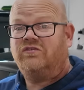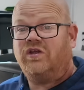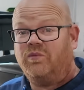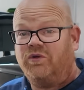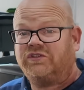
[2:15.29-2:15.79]

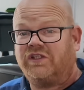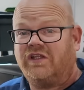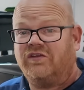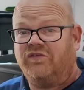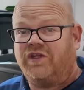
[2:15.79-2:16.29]
So watch to the
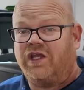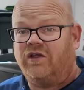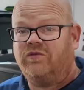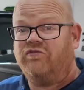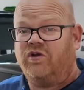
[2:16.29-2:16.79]
end of the
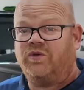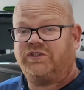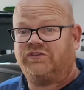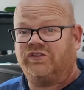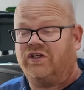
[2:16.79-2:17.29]
video for our
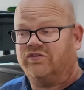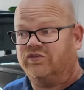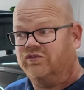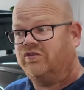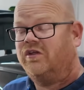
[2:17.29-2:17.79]
questions and
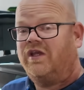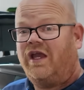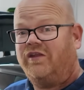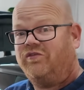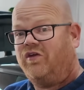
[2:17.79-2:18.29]
answers,
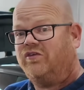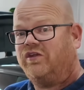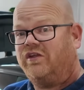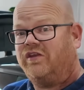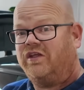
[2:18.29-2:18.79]
and if you've asked
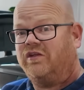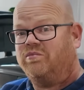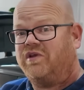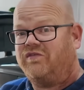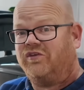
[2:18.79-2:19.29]
anything in the
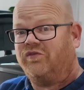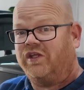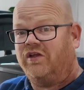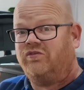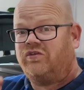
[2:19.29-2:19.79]
previous
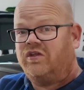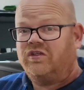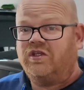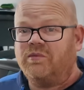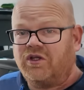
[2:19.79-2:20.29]
videos,
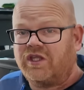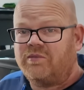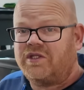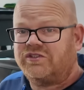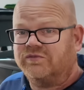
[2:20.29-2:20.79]
you might
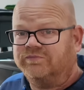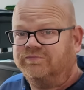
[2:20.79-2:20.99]
get mentioned.